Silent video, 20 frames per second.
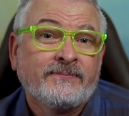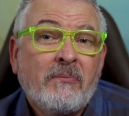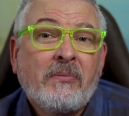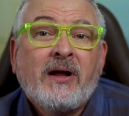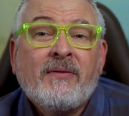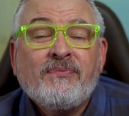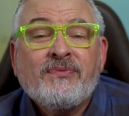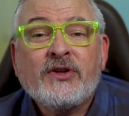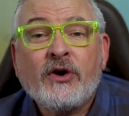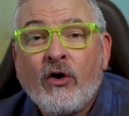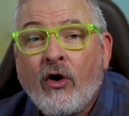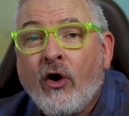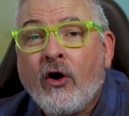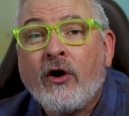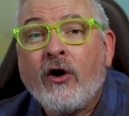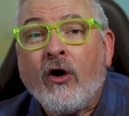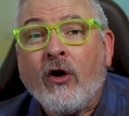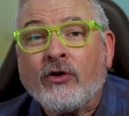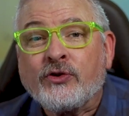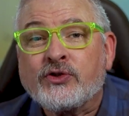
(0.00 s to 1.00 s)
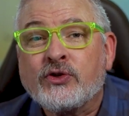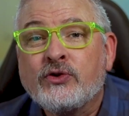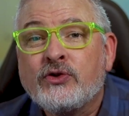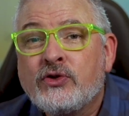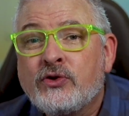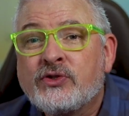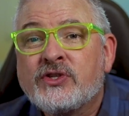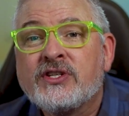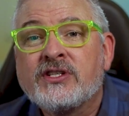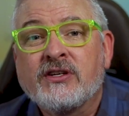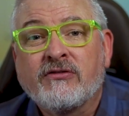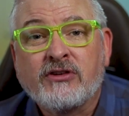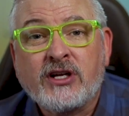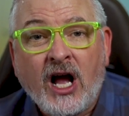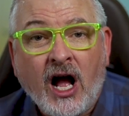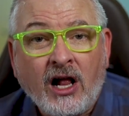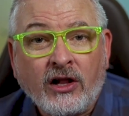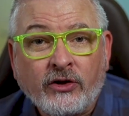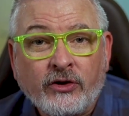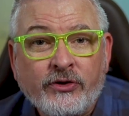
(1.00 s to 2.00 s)
But there are also uses of
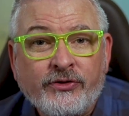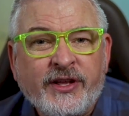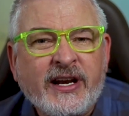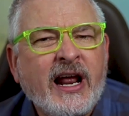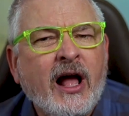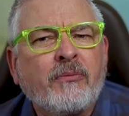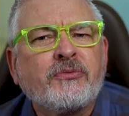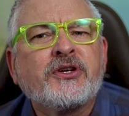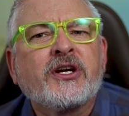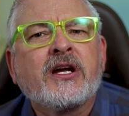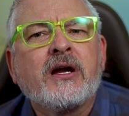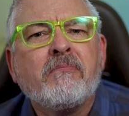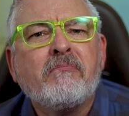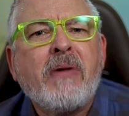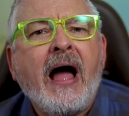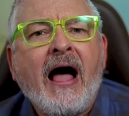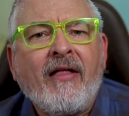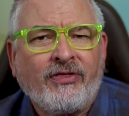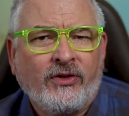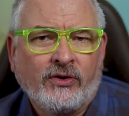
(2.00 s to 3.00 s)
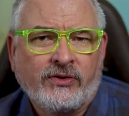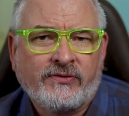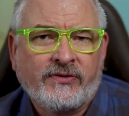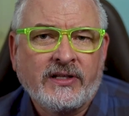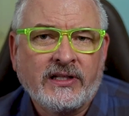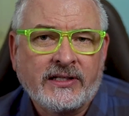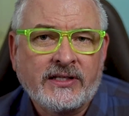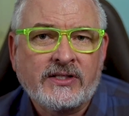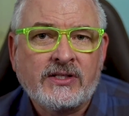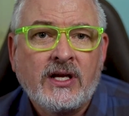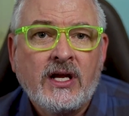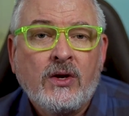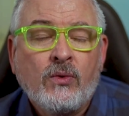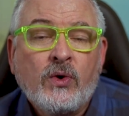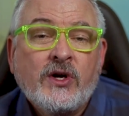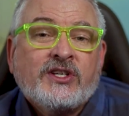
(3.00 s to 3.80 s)
color that help to combat those feelings,